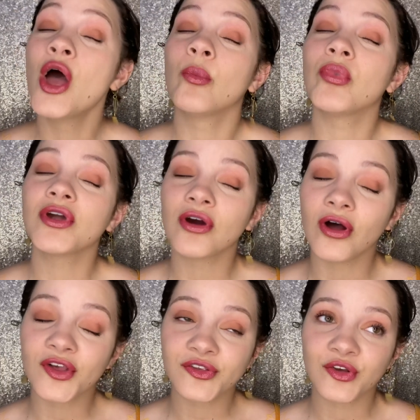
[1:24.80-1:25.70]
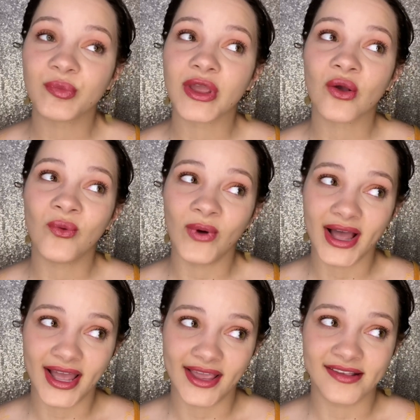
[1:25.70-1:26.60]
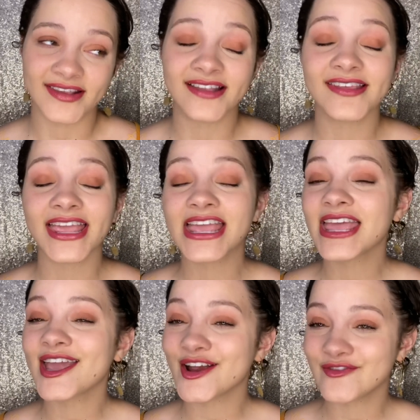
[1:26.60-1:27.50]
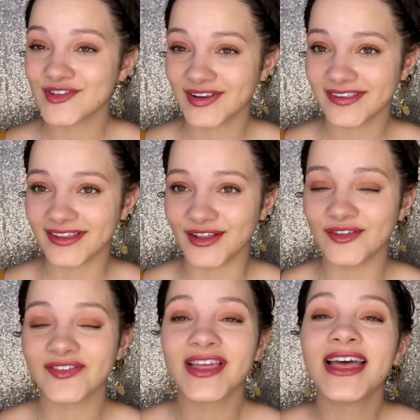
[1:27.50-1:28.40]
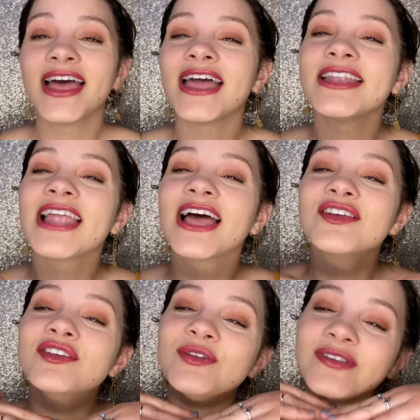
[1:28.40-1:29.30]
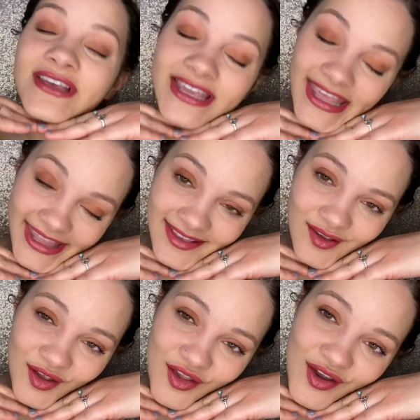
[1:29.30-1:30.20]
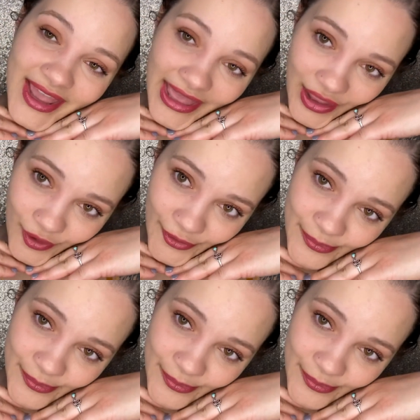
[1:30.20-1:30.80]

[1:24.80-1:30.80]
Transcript: but you're also being wise and taking care of yourself and not using heat on your hair.